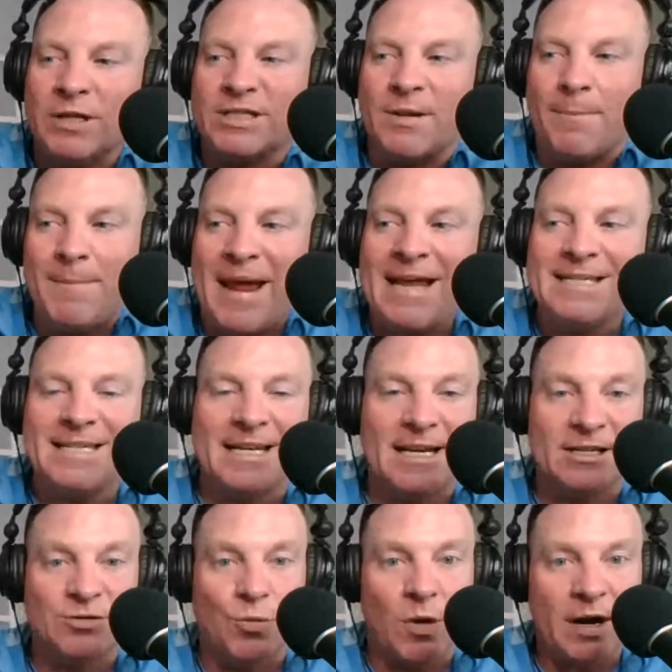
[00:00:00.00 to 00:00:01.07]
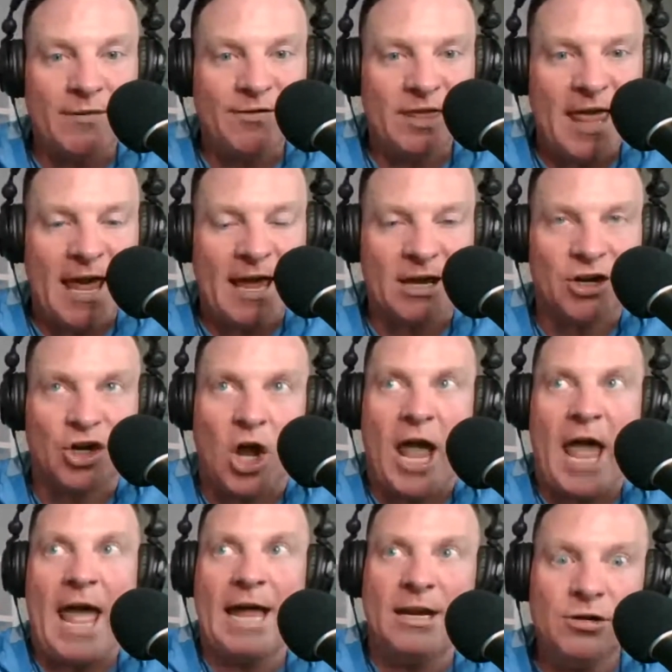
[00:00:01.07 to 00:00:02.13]
What's amazing is whatever that
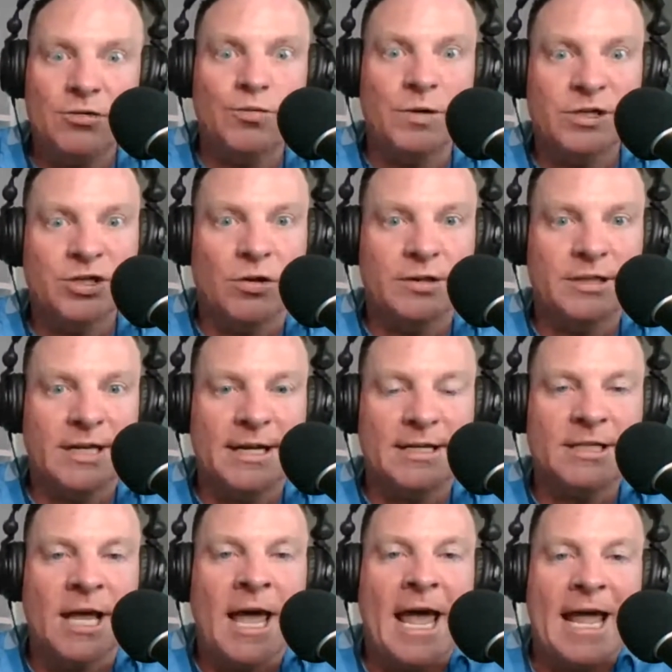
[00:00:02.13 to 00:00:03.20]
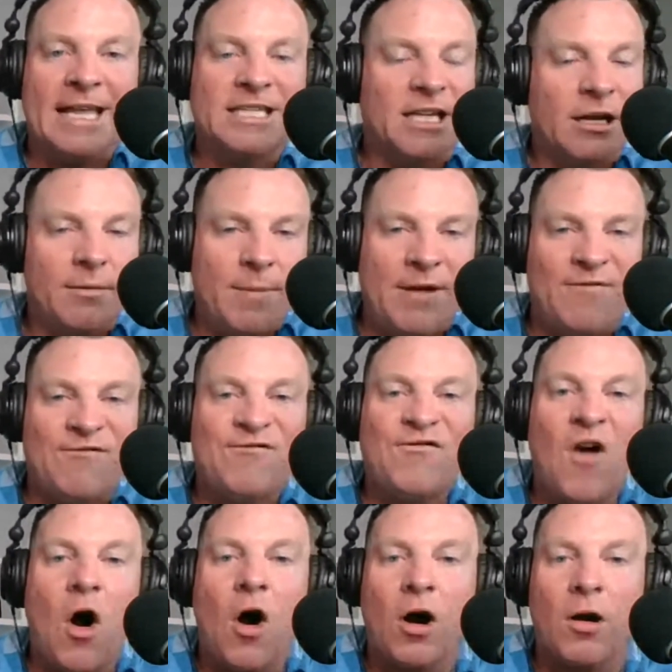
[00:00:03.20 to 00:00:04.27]
end result is, it's going to be
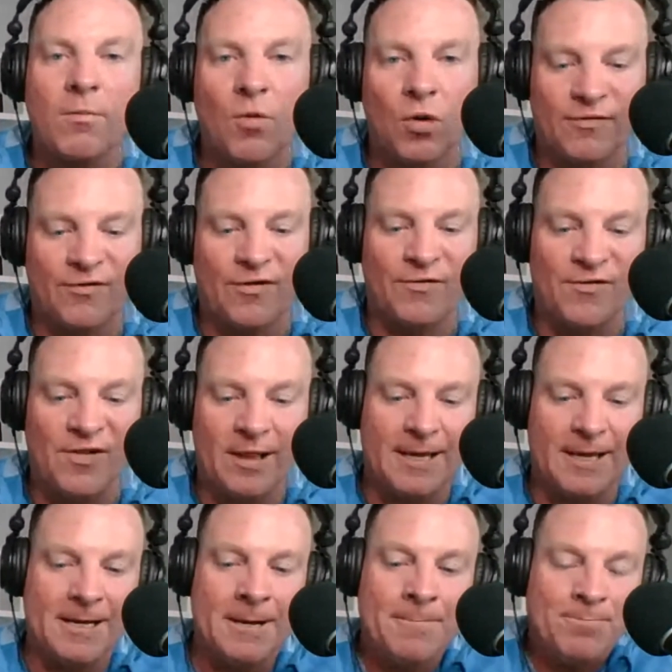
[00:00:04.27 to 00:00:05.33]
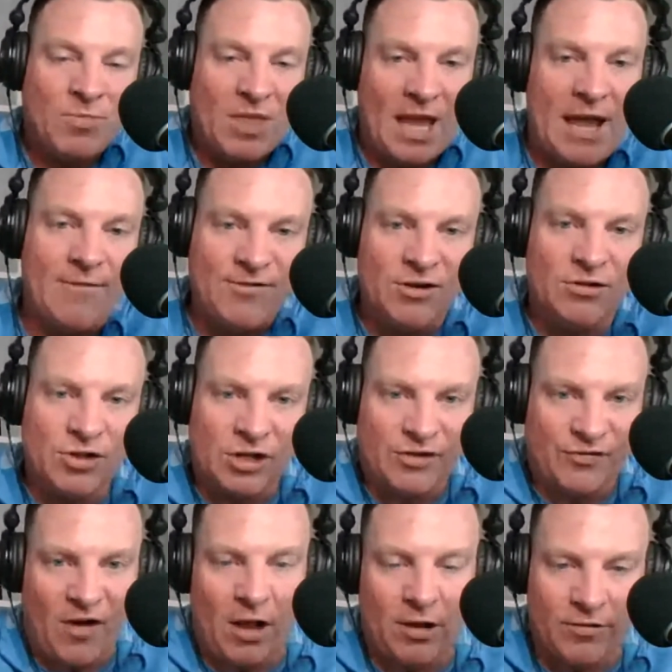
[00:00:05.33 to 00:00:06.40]
far more fulfilling if you
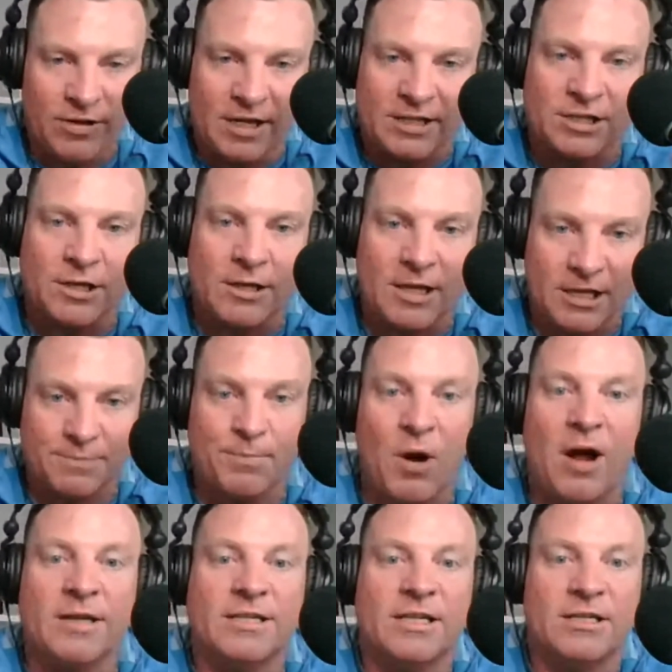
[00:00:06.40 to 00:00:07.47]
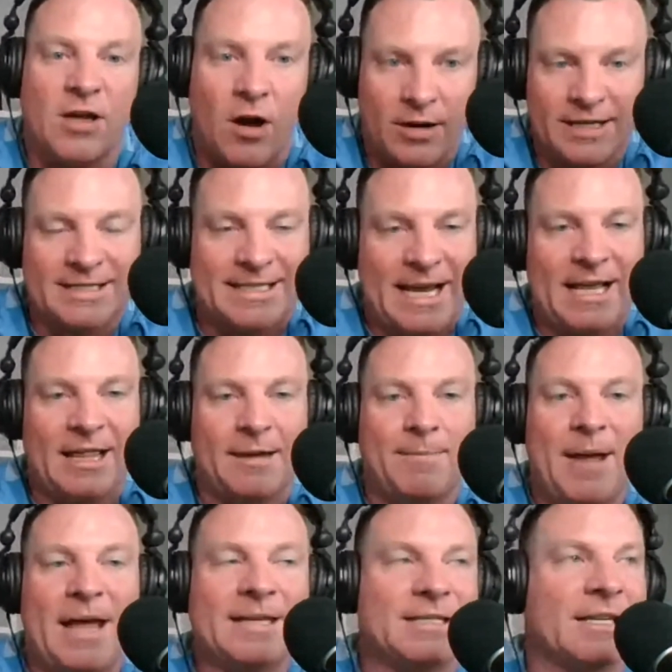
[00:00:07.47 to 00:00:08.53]
just follow this this process on a
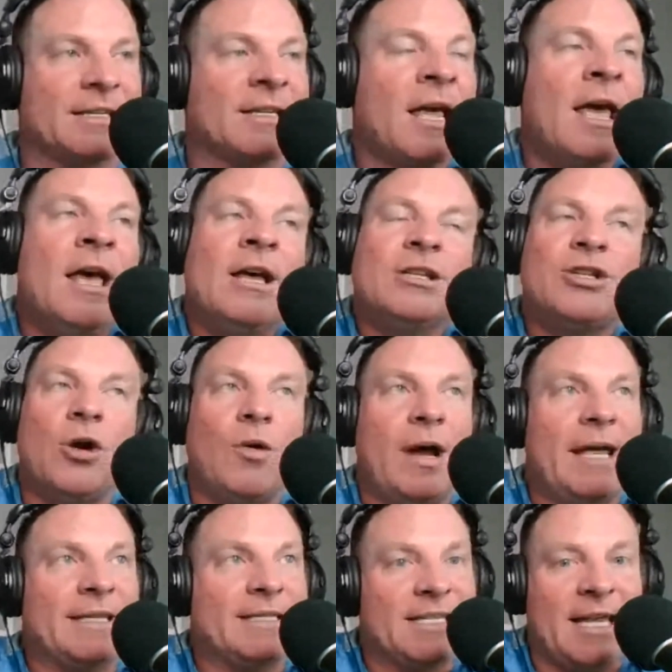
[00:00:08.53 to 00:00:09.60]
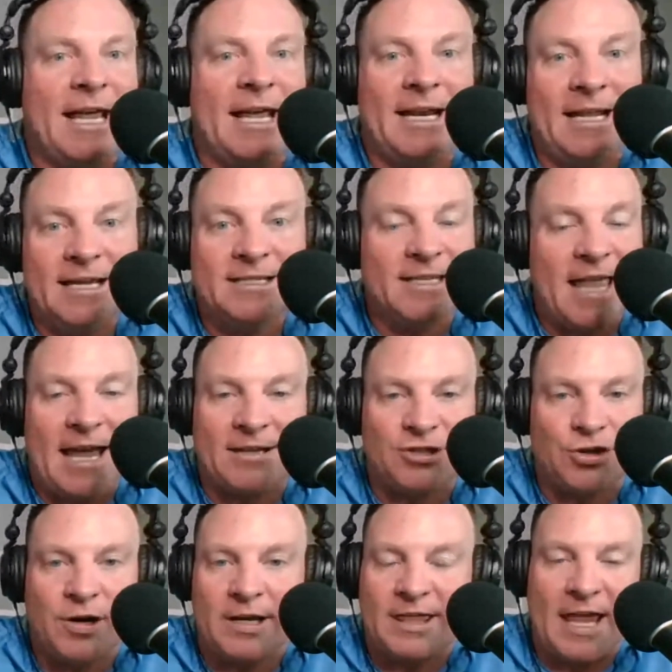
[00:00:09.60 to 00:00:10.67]
daily basis. So it's it is
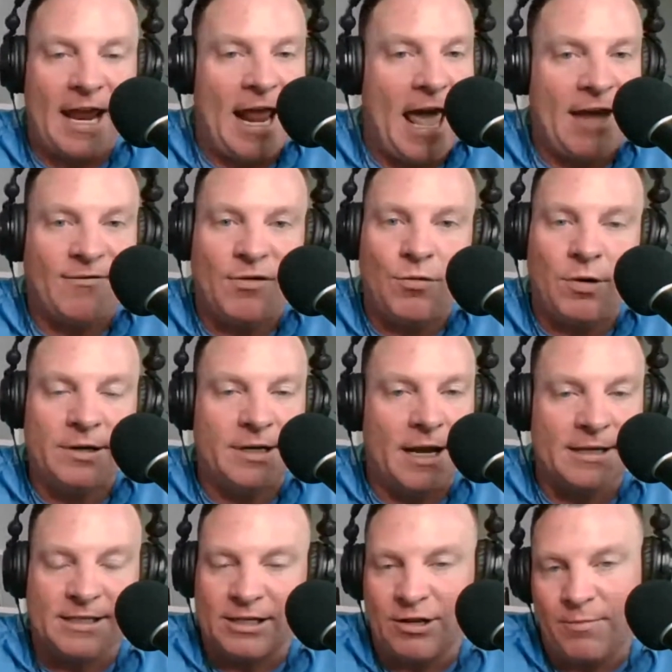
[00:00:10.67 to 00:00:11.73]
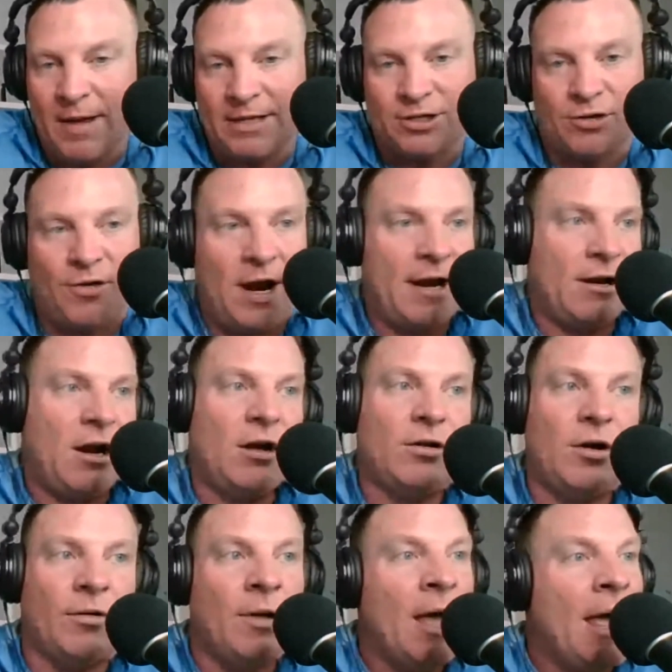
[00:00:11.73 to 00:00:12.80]
that trick that everyone does. And you mentioned Grant
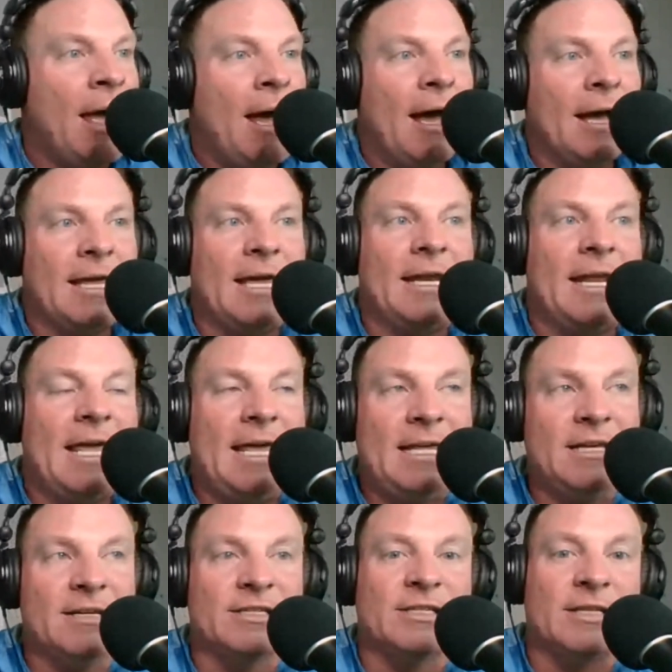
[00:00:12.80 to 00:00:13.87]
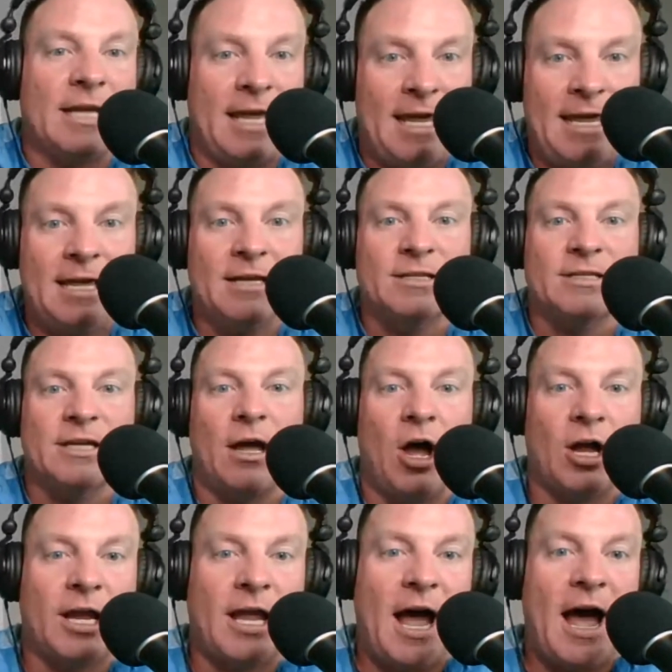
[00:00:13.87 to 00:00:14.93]
Cardone. Again, he is he is
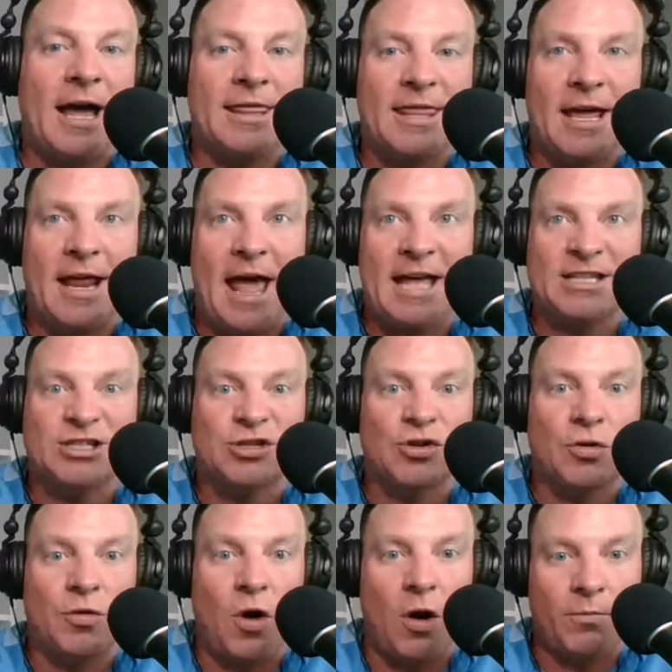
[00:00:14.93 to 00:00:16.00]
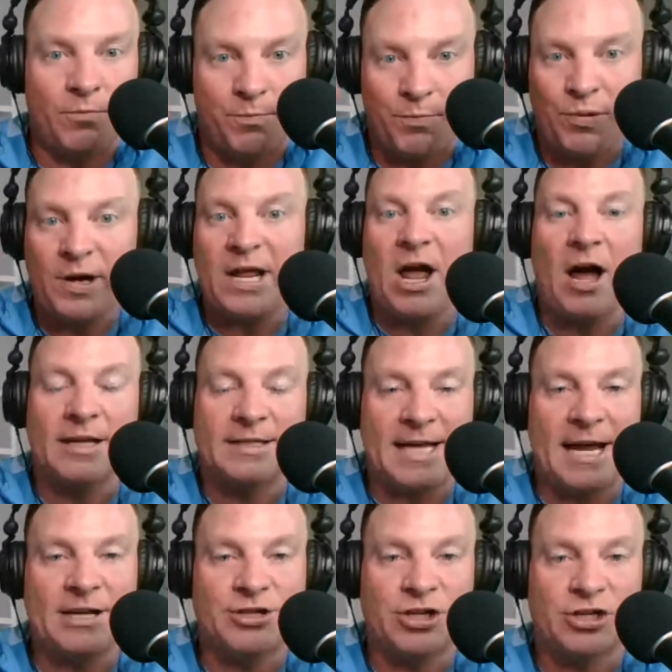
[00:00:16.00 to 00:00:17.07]
a guy that has pretty
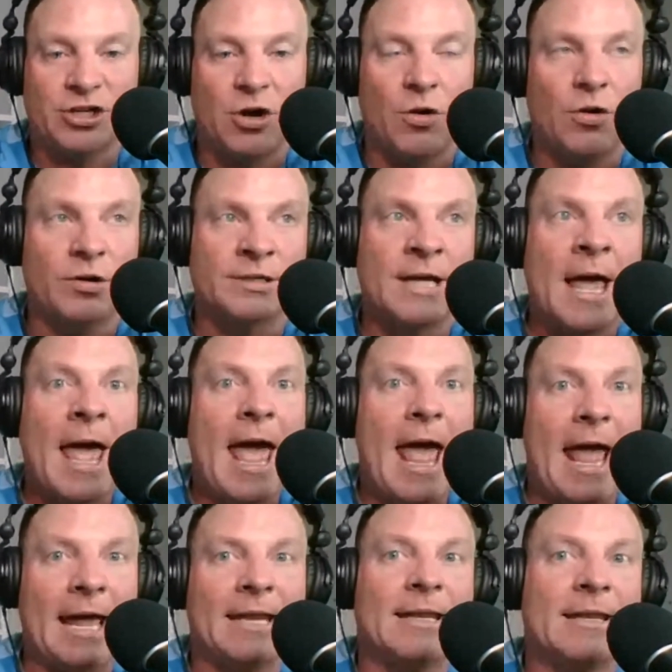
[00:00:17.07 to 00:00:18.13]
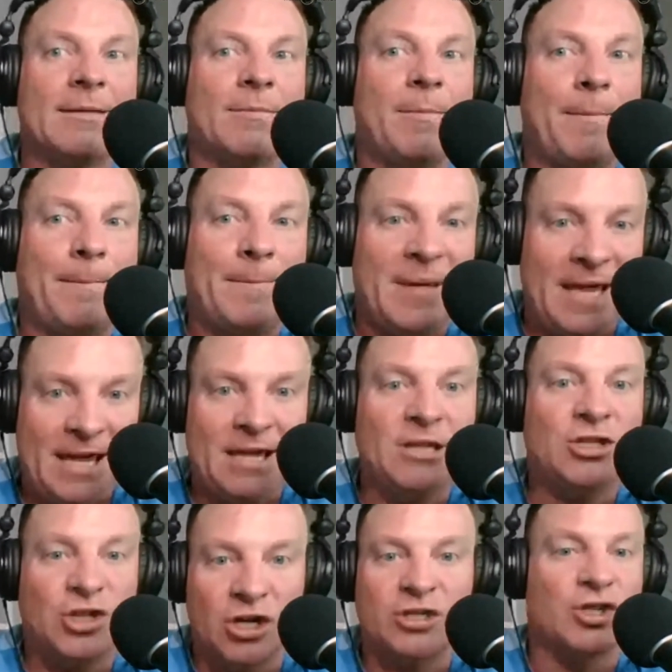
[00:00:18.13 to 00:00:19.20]
audacious goals and
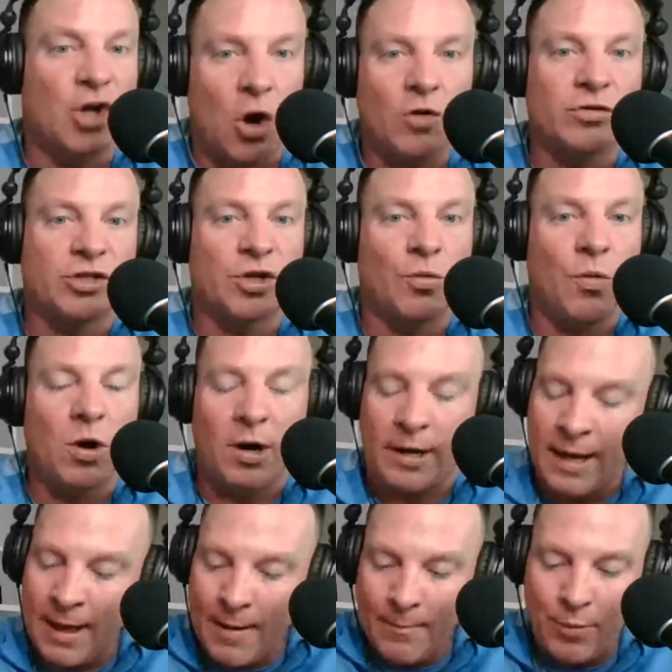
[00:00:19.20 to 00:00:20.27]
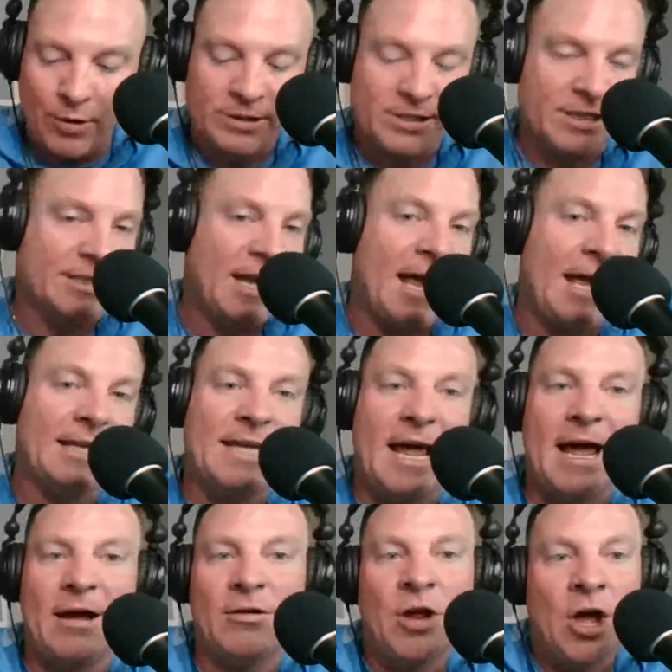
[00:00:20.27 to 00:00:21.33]
he just goes to work, puts his head
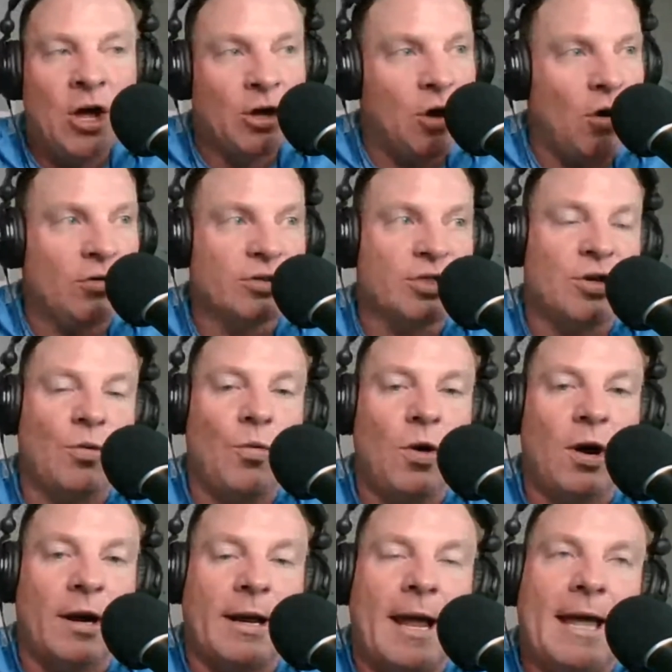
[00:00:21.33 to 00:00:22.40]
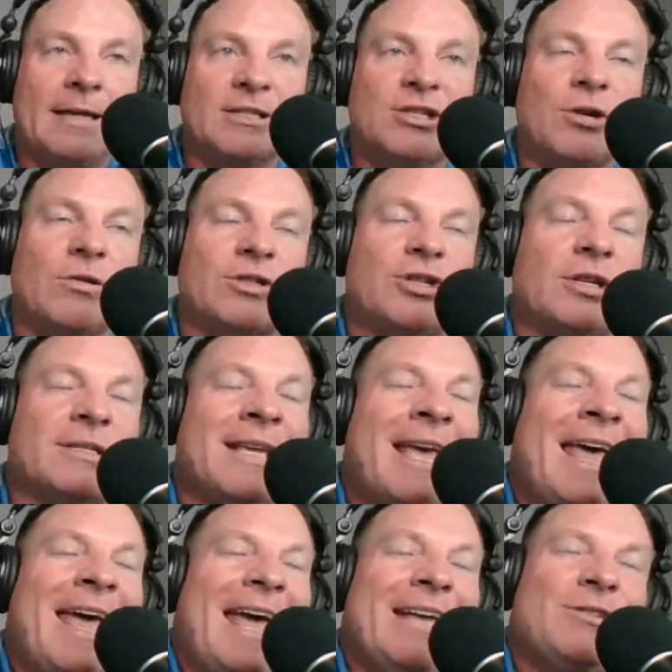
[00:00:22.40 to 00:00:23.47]
down, goes to work. And so it's just
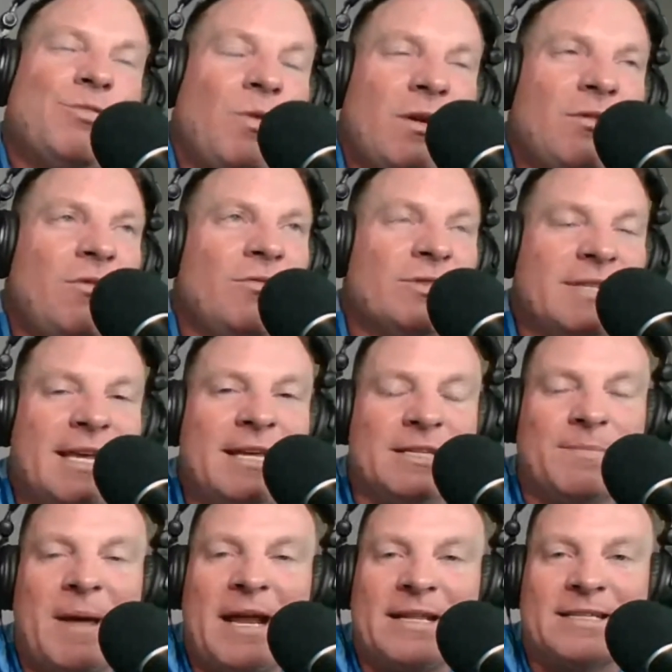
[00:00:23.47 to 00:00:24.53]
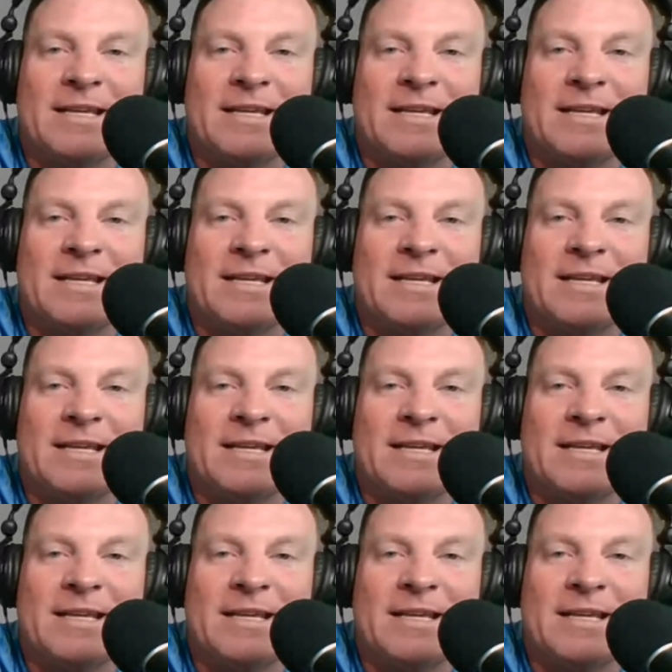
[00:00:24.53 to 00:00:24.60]
it's one of those things, man.